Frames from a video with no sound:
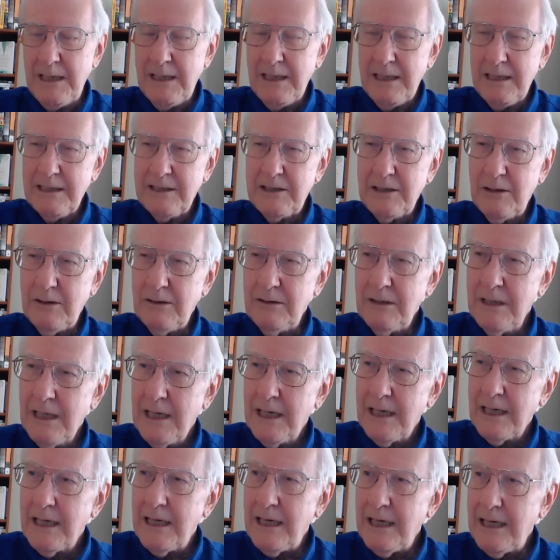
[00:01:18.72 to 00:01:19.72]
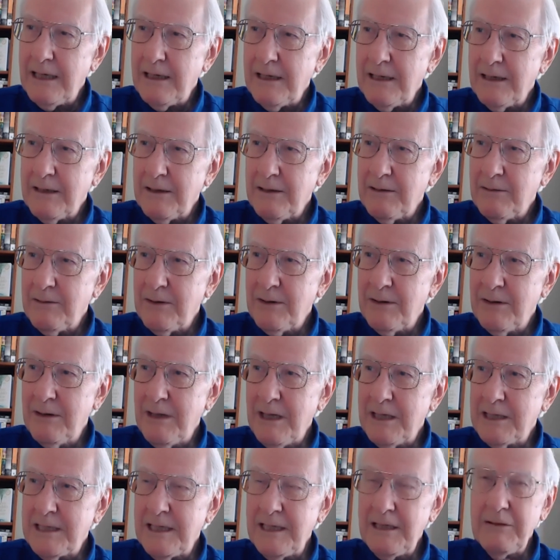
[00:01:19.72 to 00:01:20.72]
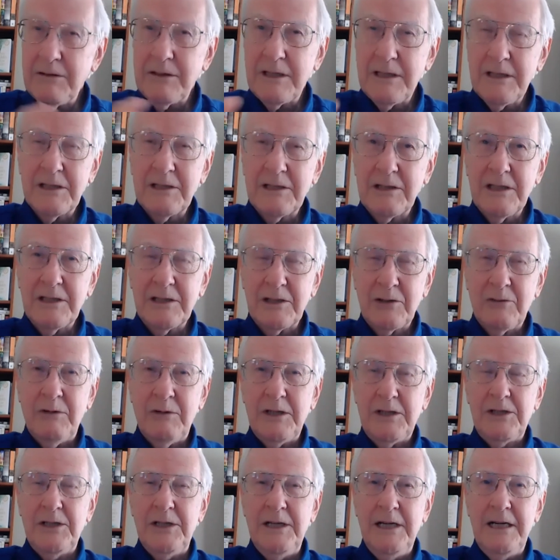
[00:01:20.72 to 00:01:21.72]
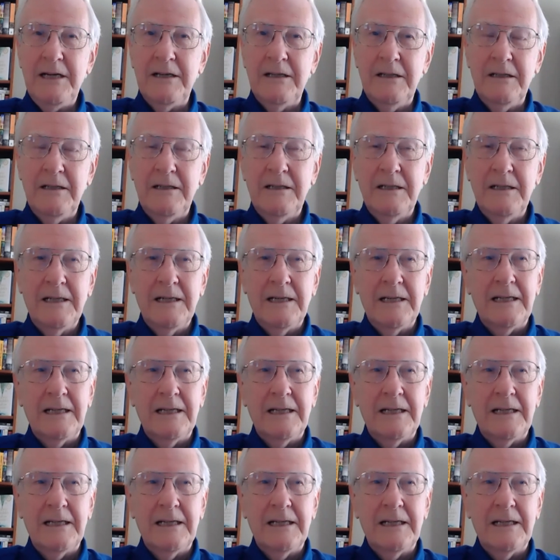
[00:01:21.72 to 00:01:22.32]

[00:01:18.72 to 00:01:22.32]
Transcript: so they sent out this questionnaire,